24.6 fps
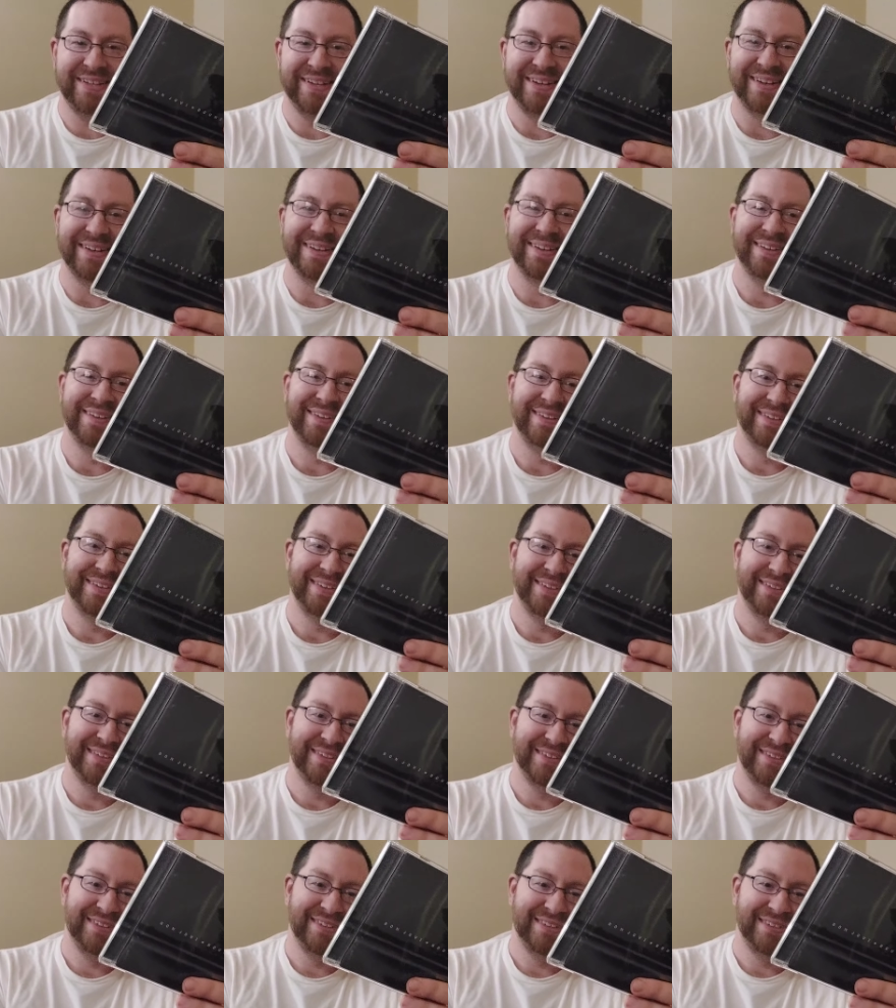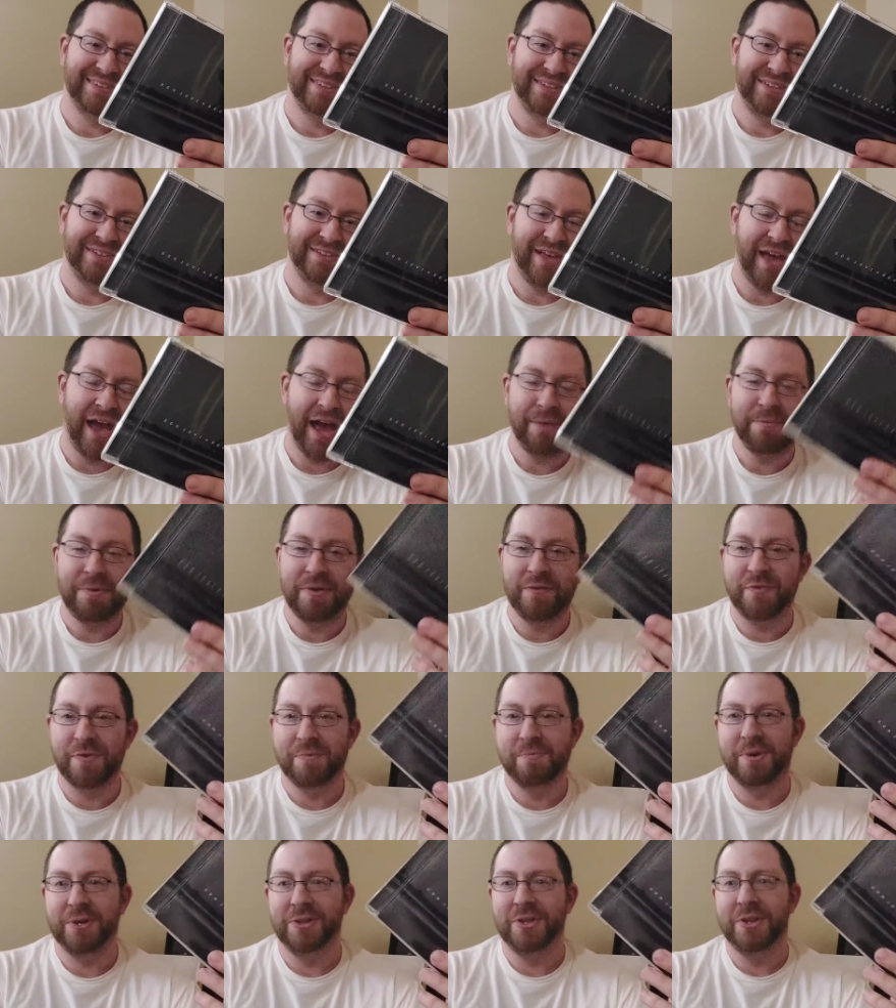uh, had me
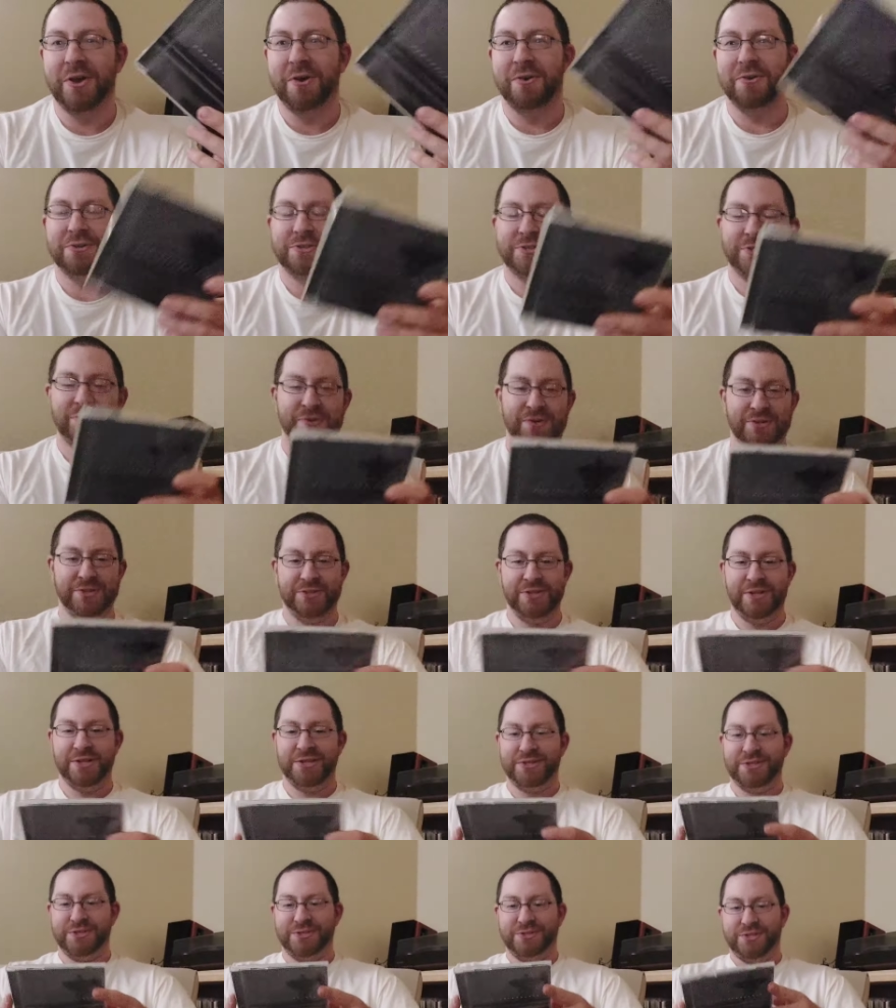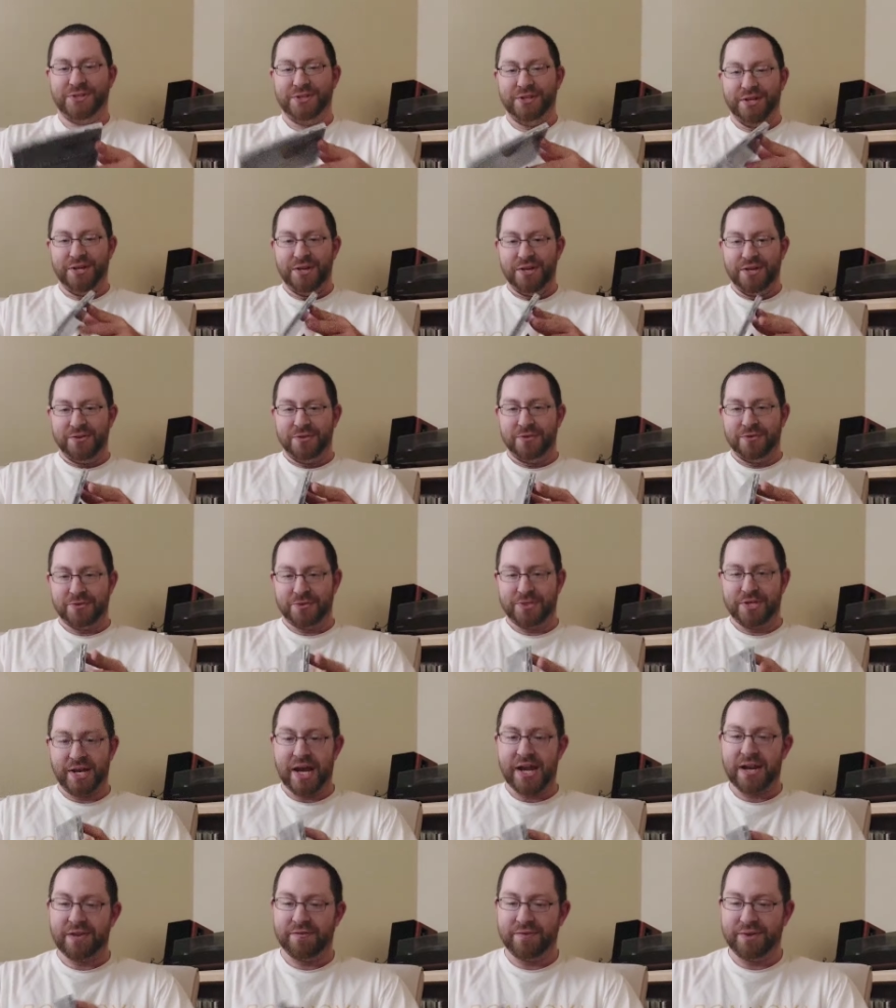from hello. So it, it's there's
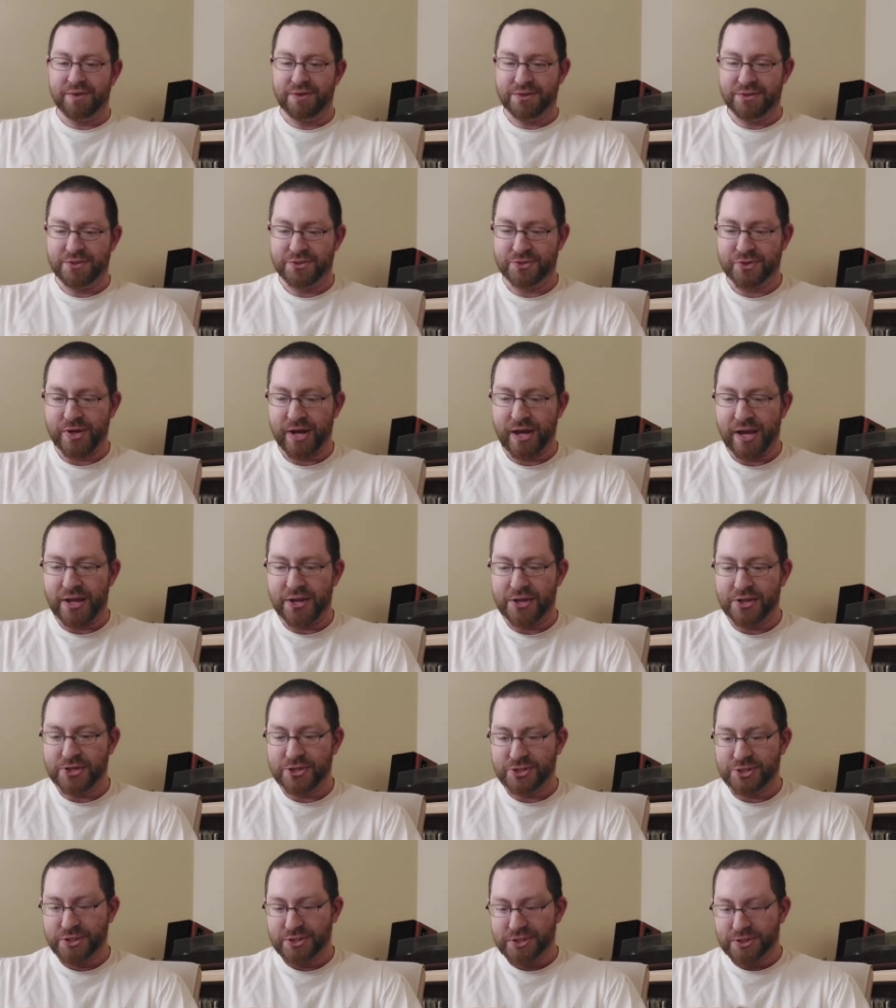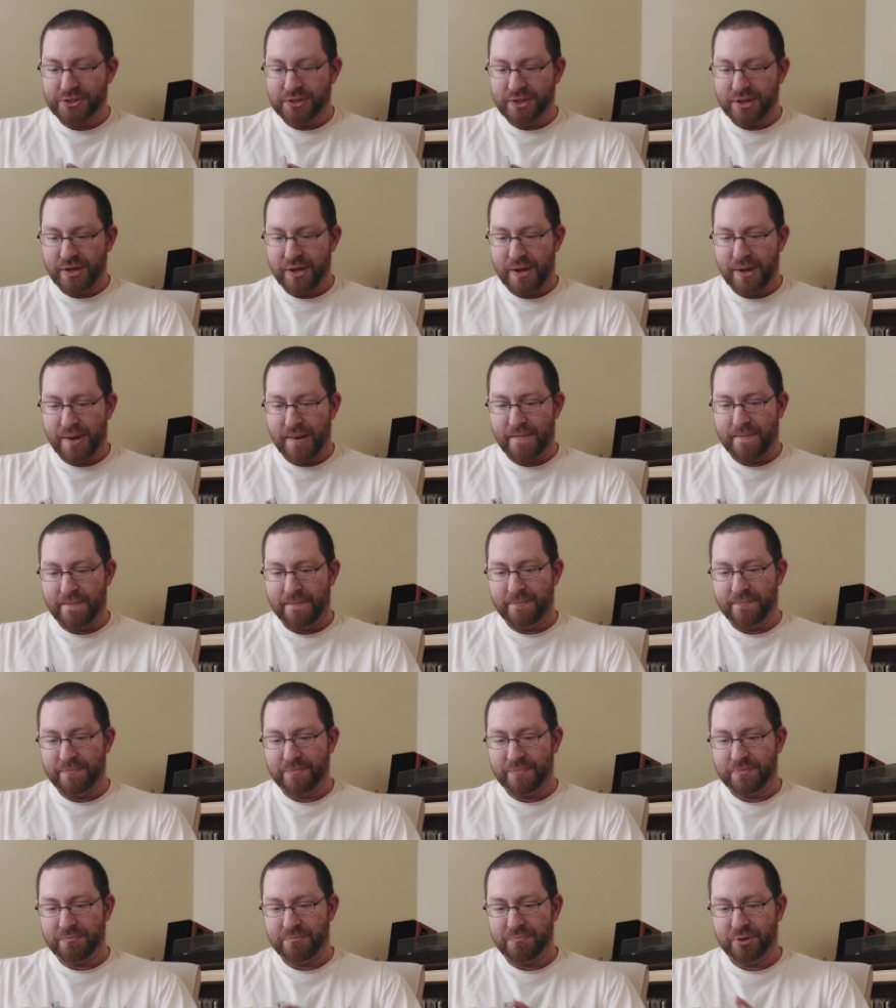kind of a strange um,
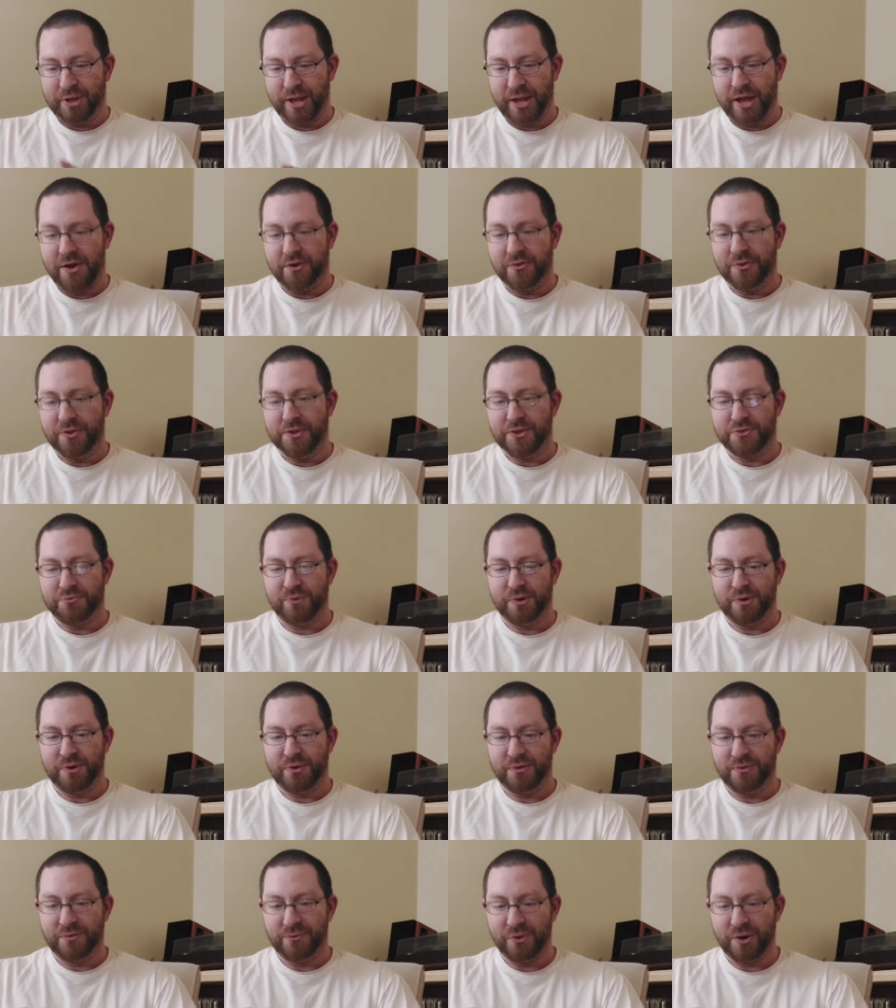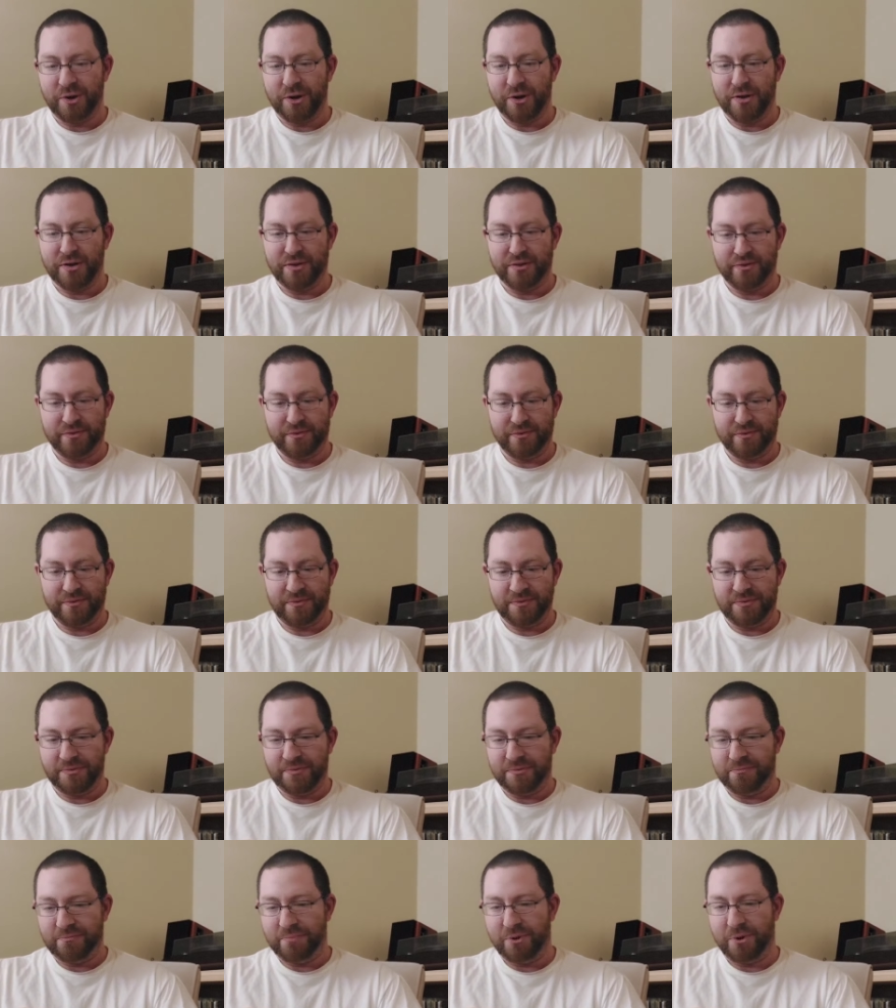play on this one where
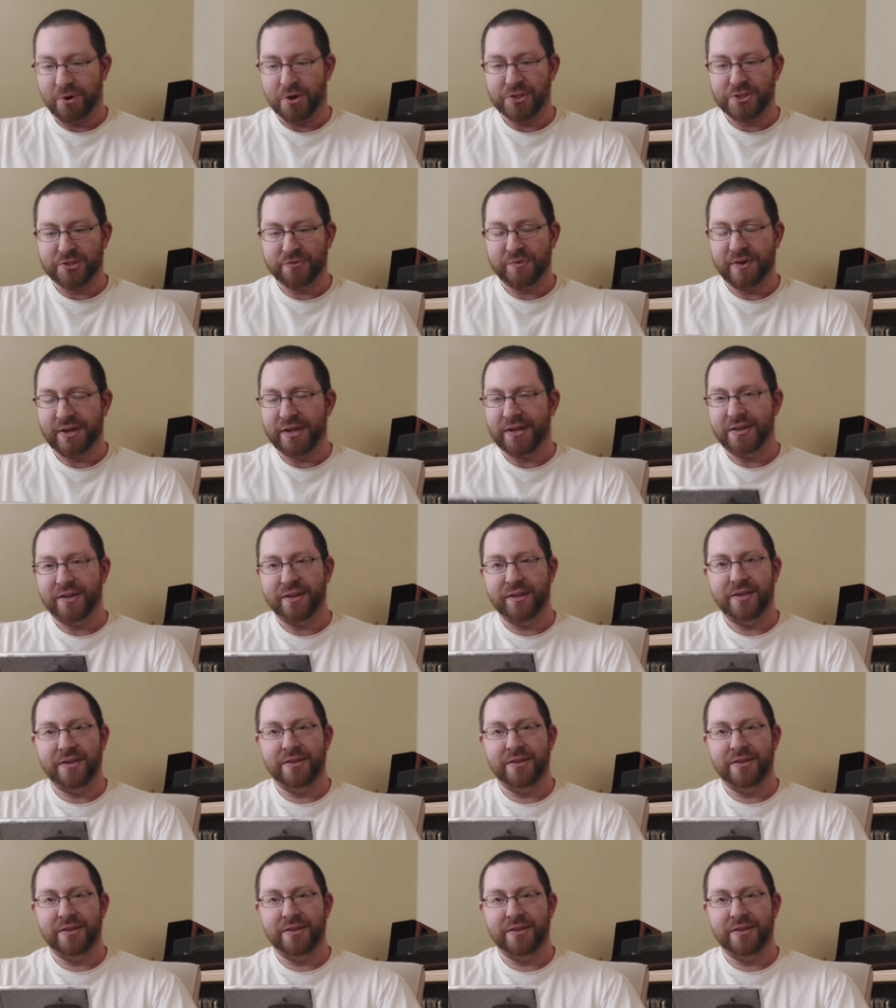parts of it,